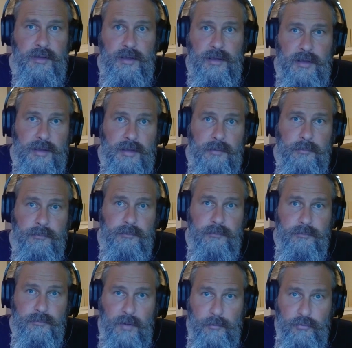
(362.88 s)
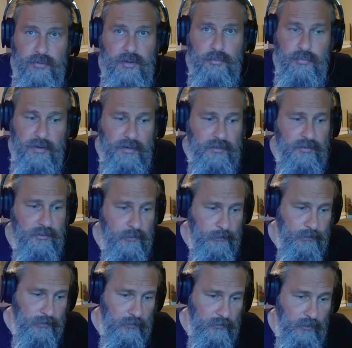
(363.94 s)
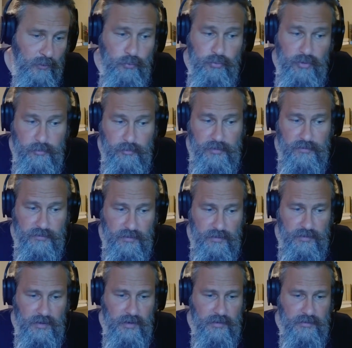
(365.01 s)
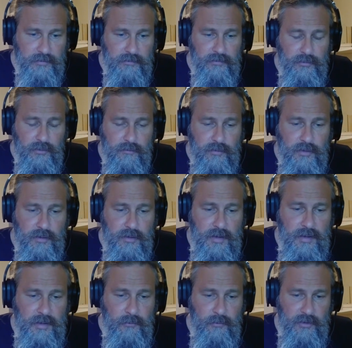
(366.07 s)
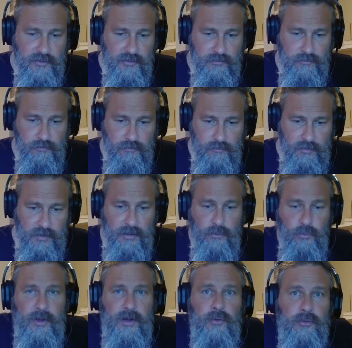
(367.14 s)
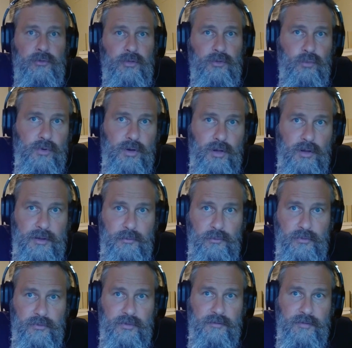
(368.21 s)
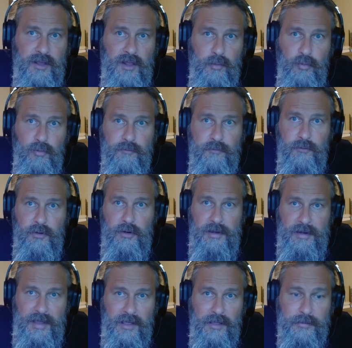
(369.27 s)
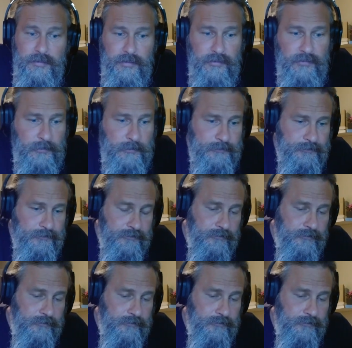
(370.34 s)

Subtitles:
a preprint, two preprints on the ArcXiv server, which then went out to the world and was available for analysis.